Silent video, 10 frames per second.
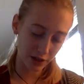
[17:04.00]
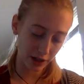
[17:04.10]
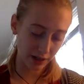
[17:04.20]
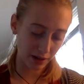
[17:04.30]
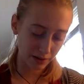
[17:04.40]

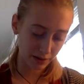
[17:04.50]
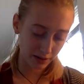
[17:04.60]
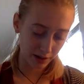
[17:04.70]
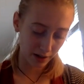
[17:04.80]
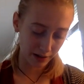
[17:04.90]
string
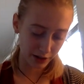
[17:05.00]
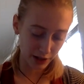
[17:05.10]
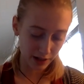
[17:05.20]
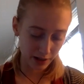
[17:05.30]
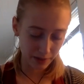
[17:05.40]
notes. On the
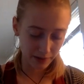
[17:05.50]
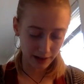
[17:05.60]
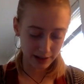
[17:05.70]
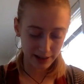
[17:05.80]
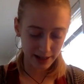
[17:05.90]
cello, we've
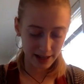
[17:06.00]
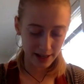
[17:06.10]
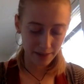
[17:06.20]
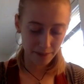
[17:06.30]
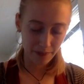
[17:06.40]
got
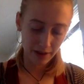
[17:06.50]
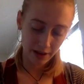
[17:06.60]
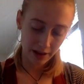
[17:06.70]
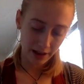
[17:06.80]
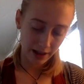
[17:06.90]
D,
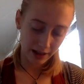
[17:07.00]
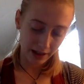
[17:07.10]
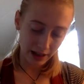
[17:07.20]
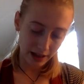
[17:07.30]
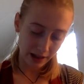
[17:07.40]

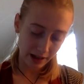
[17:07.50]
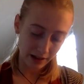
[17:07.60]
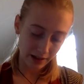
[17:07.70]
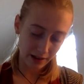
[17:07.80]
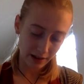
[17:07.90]
E,
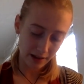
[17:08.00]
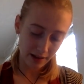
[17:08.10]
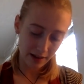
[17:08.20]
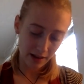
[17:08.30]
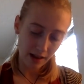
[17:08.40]

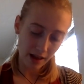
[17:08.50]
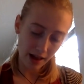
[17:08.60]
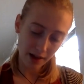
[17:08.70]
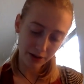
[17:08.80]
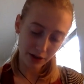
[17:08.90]

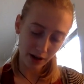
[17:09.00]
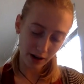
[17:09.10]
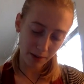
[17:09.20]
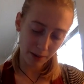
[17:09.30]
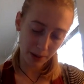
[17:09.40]
F
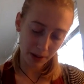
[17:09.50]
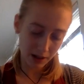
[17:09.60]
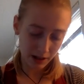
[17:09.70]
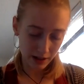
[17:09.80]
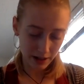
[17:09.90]
sharp,
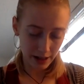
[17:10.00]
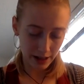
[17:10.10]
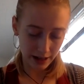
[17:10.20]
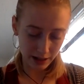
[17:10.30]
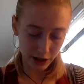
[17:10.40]

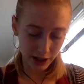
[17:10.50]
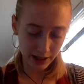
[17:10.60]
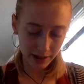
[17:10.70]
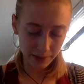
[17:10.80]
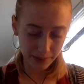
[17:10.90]
and
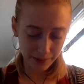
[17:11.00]
G.